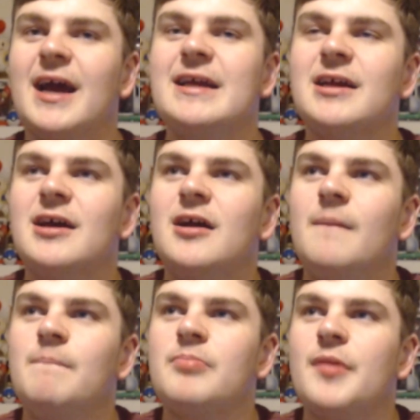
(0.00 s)
a
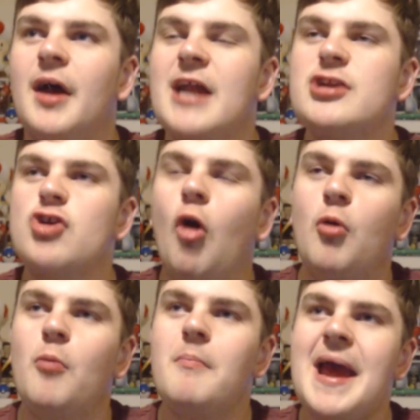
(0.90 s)

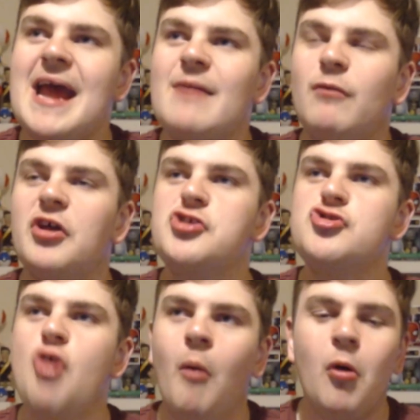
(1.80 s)
normal man with a
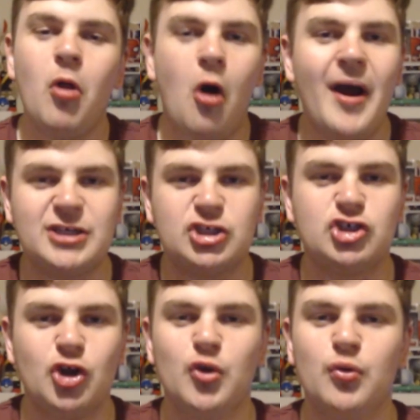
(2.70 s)
normal
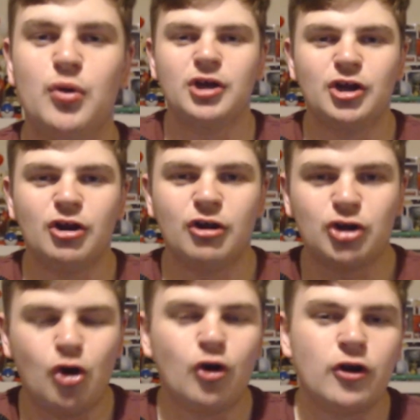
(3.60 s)
IQ
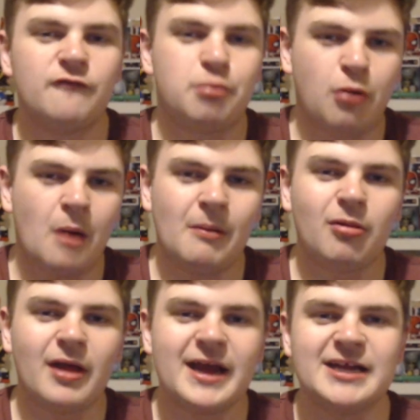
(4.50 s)
could have
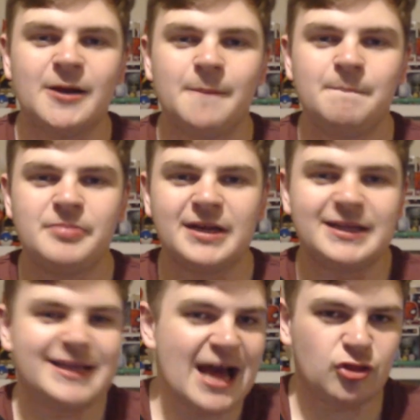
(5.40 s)
probably
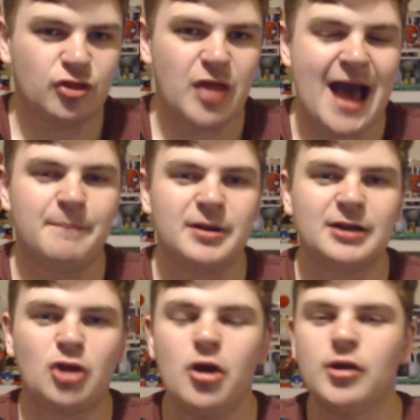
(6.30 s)
guessed that. But
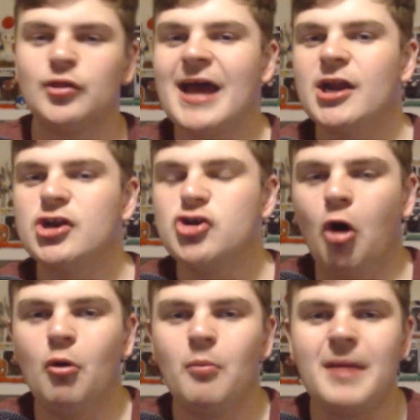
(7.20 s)
it turns out a
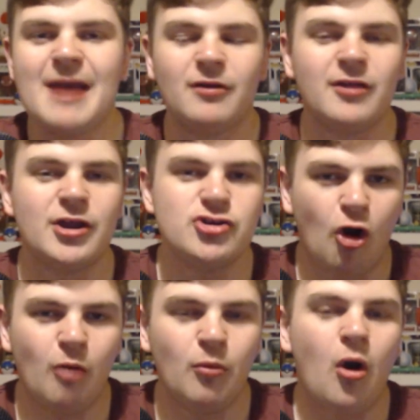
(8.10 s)
normal man with a
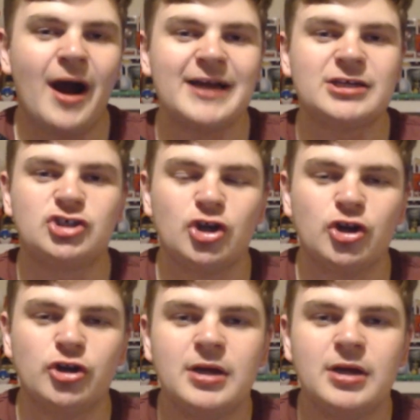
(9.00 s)
normal IQ